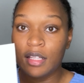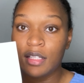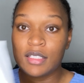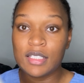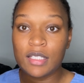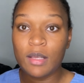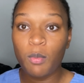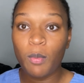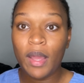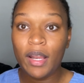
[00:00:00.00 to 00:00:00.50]

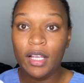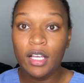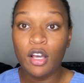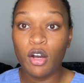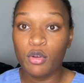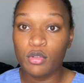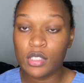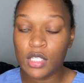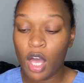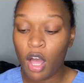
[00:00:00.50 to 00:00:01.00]
somebody
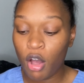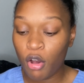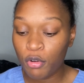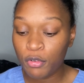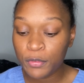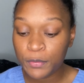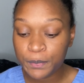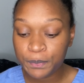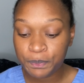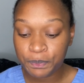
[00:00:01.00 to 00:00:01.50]
goes
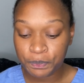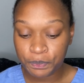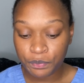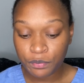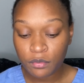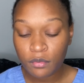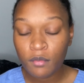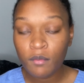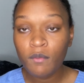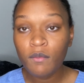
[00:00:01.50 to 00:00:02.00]
home.
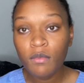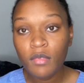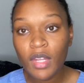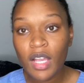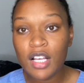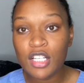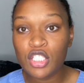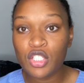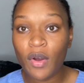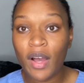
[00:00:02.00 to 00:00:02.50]

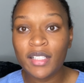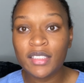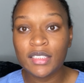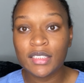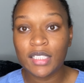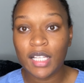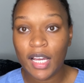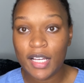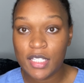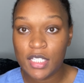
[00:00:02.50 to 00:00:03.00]
So I just
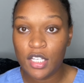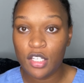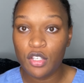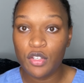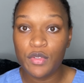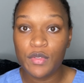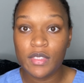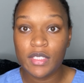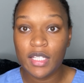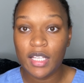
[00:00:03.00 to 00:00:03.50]
like to
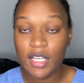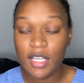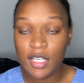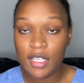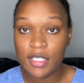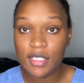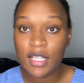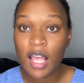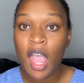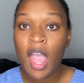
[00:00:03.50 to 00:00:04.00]
use these